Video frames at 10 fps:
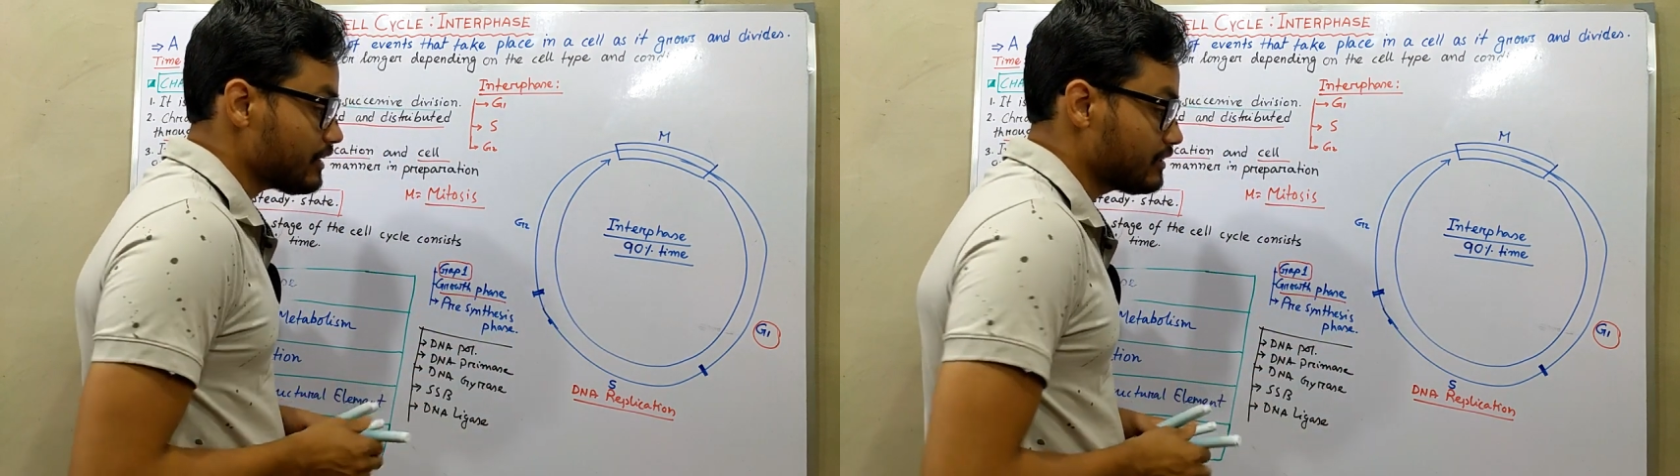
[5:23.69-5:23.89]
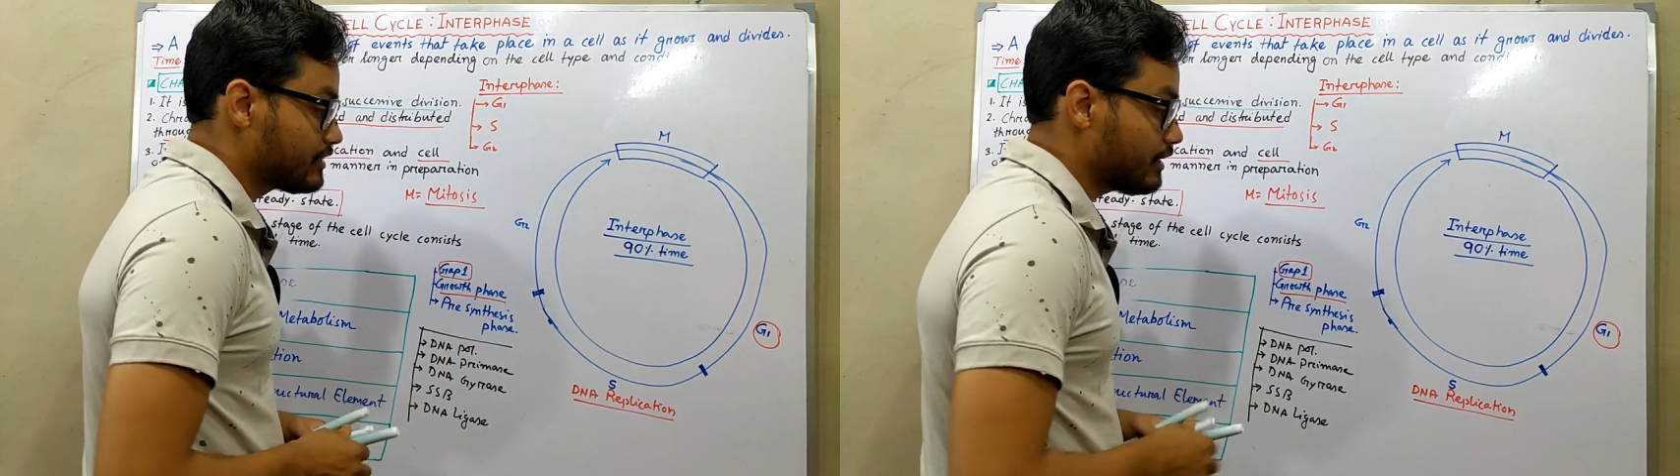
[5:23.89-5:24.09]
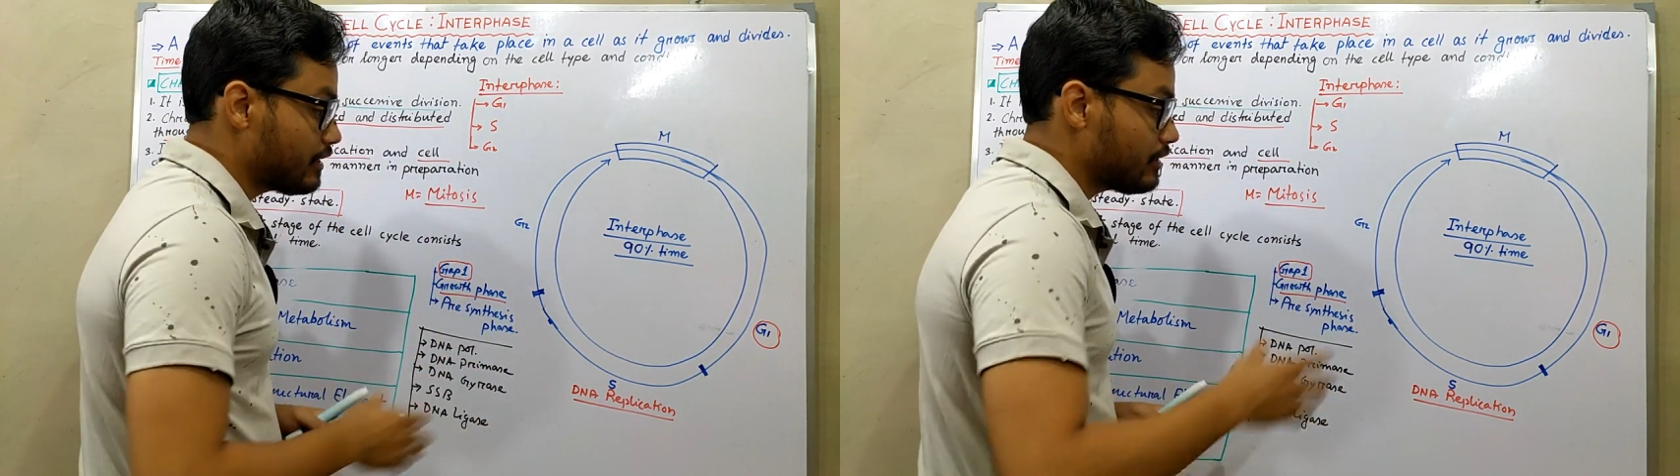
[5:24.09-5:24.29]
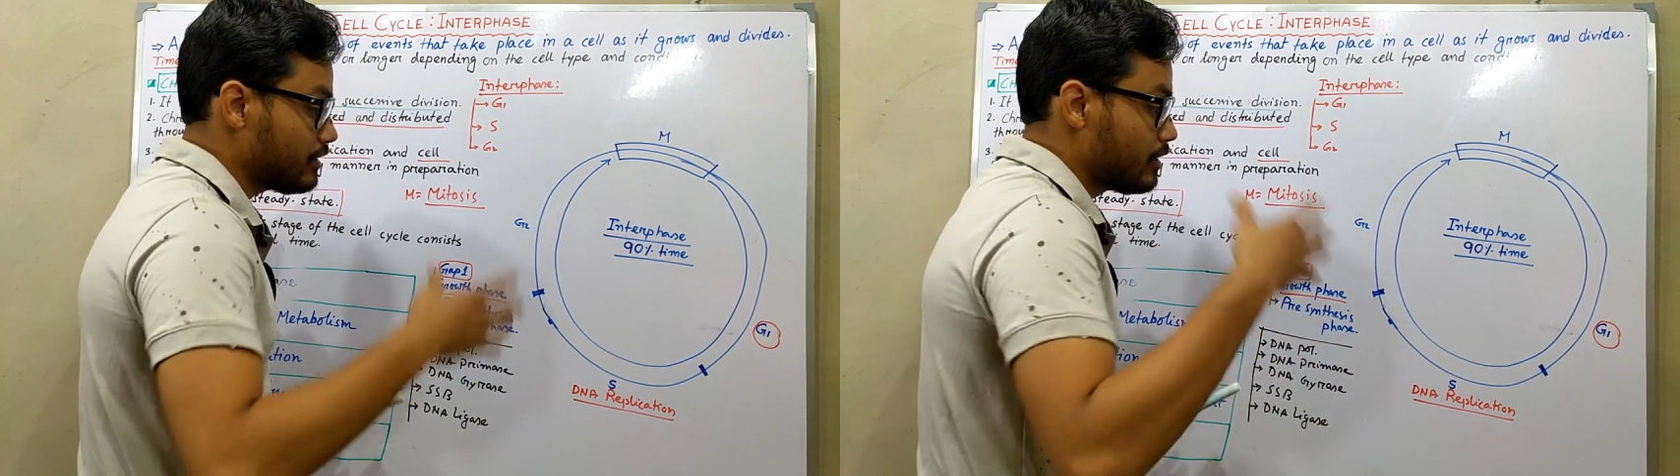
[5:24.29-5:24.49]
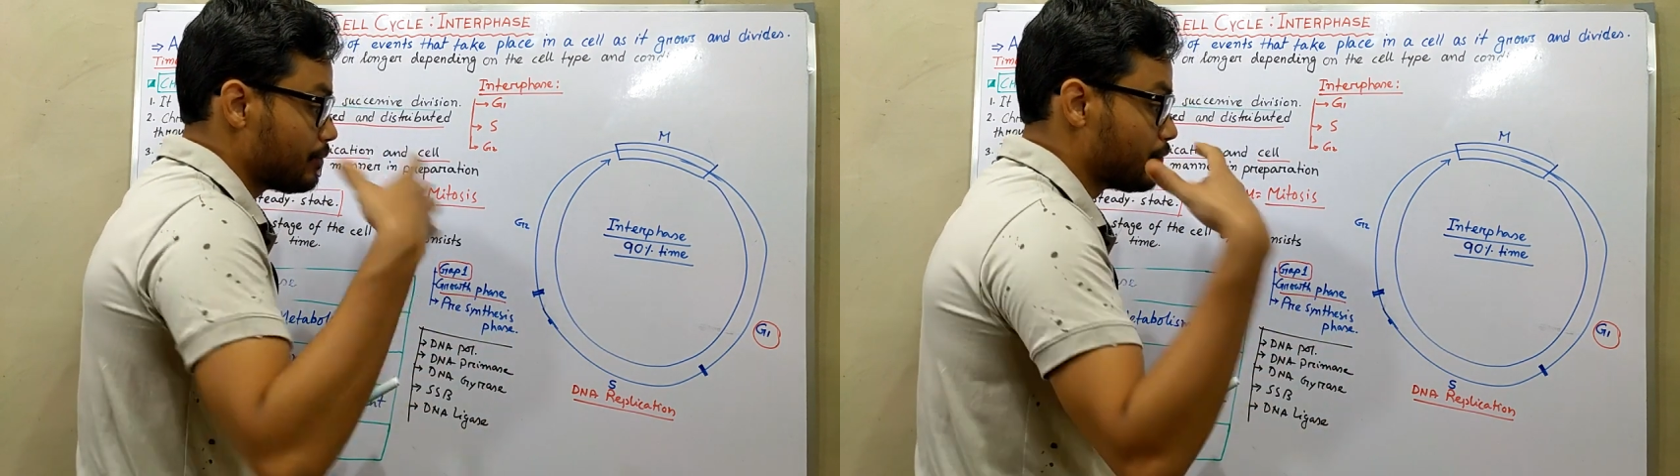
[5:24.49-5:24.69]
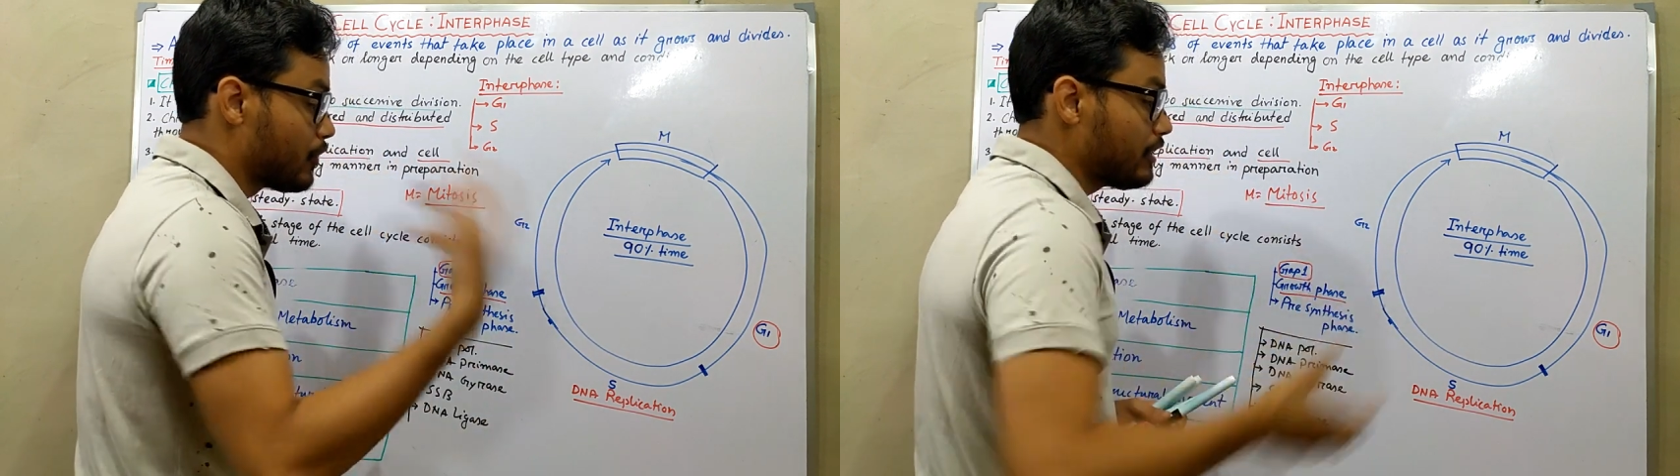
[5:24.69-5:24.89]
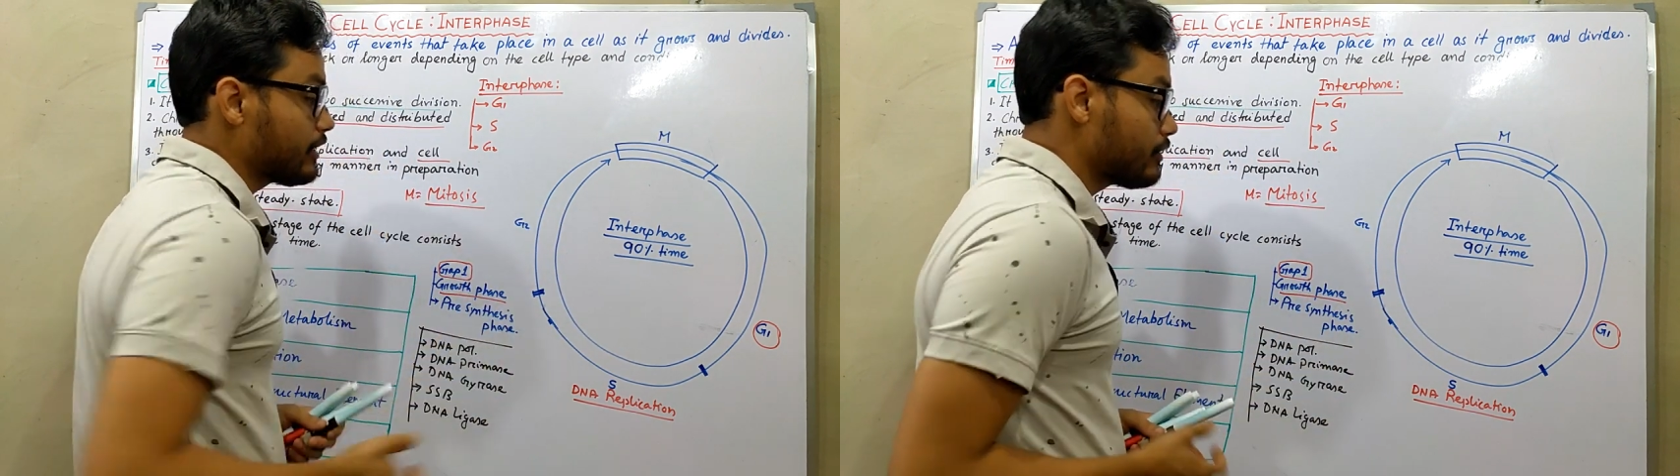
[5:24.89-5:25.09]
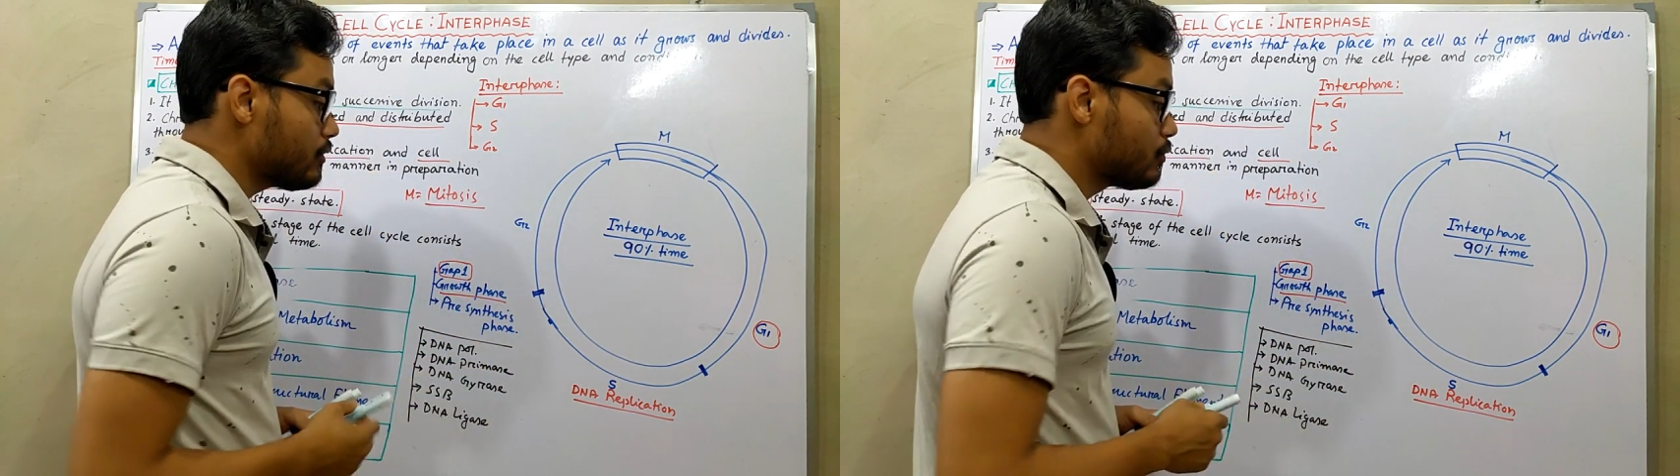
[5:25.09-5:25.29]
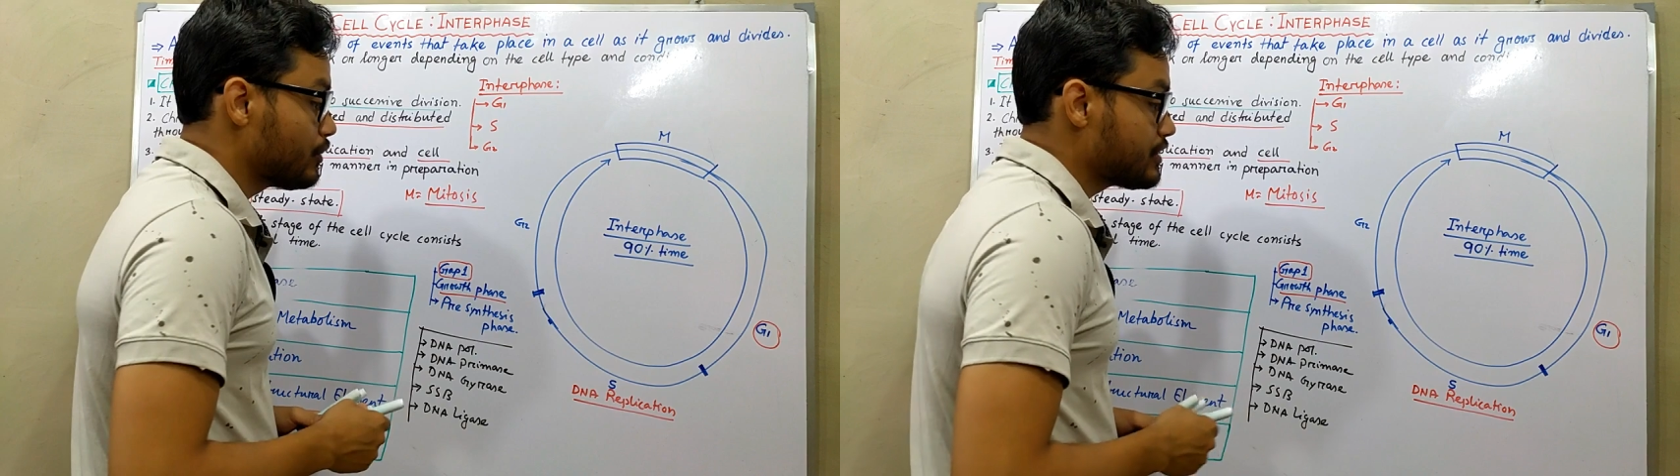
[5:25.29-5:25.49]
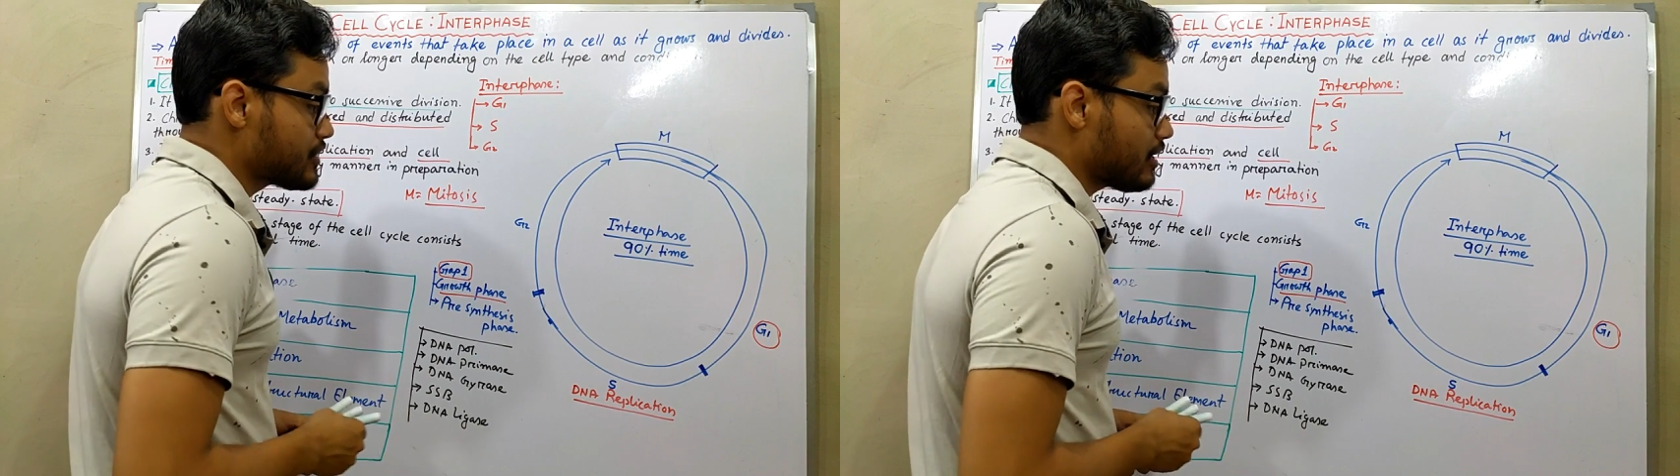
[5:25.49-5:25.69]
the molecule
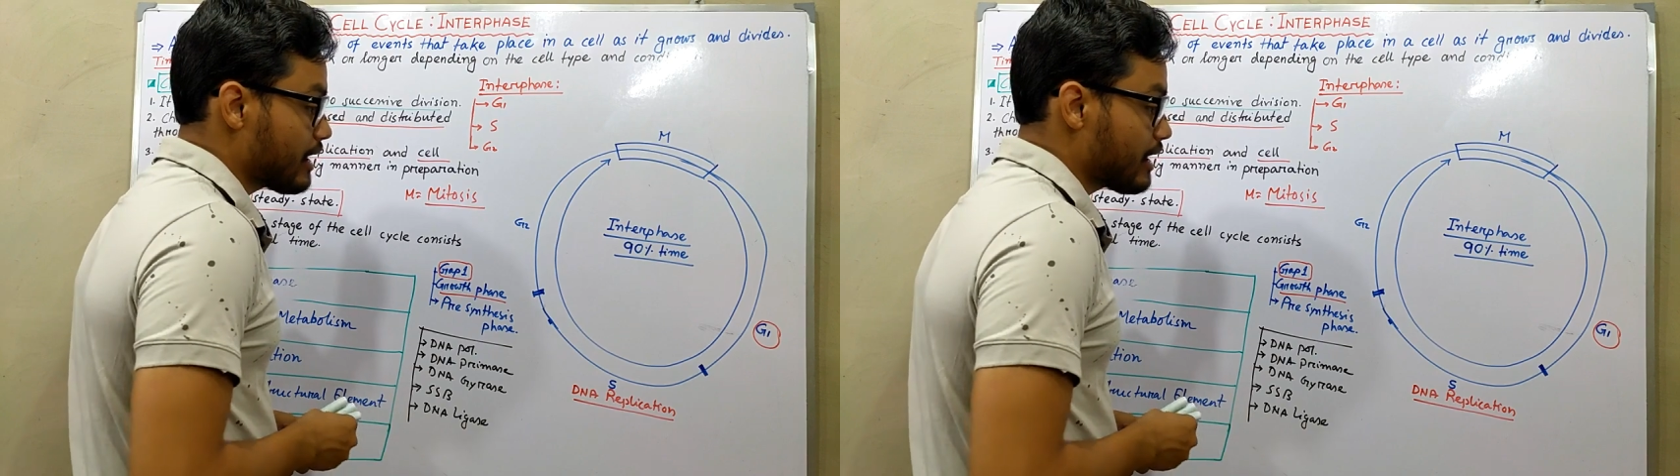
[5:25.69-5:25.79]
which are